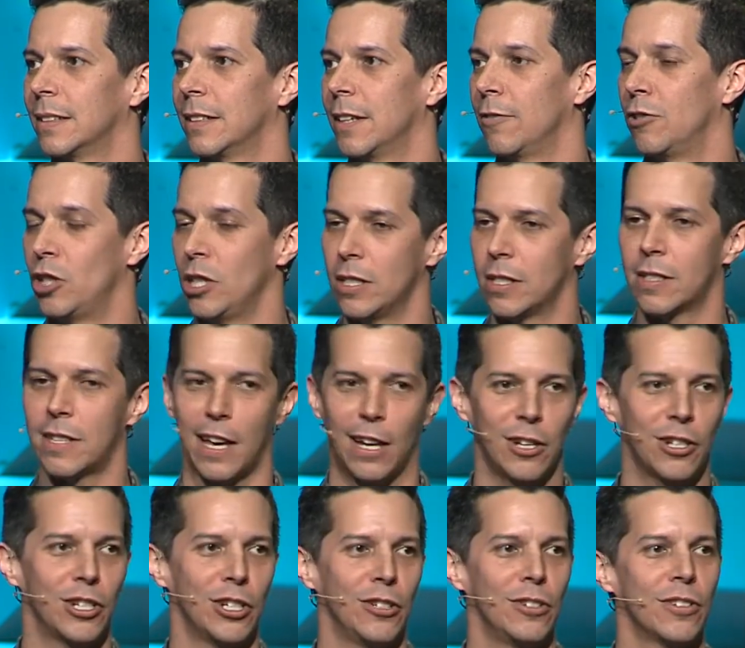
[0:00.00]
If Jesus had to
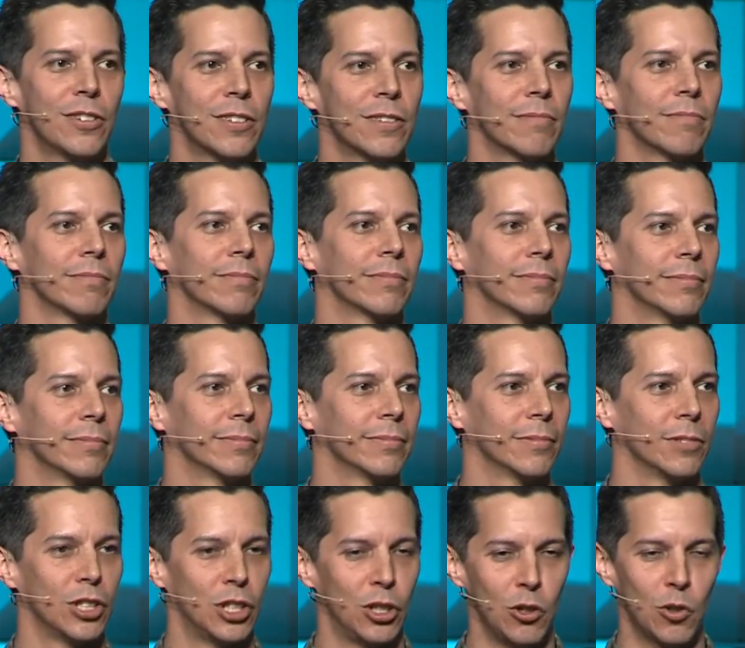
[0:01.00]

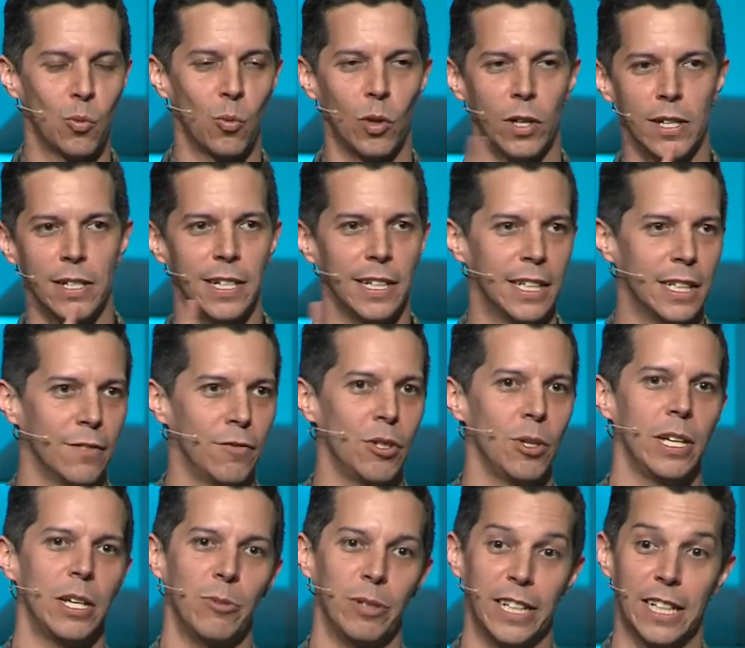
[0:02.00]
choose one to give you,
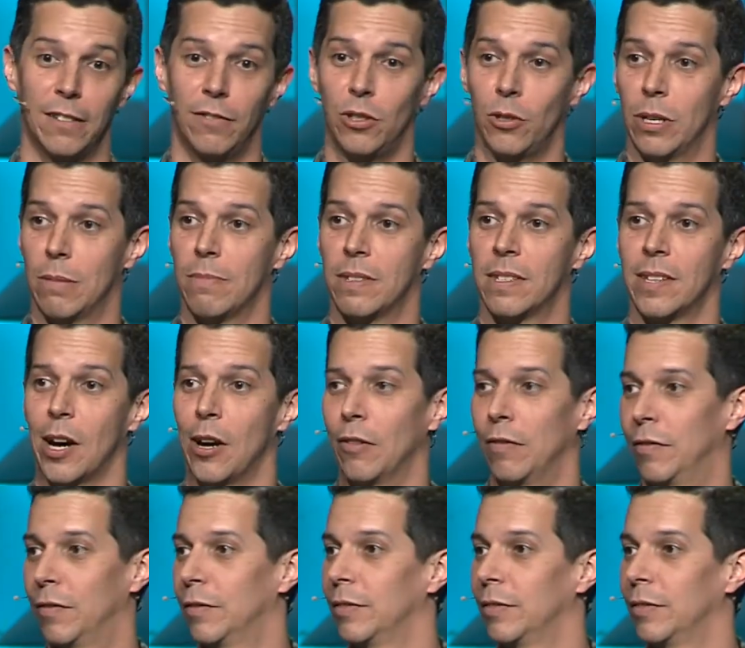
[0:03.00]
he would give you himself.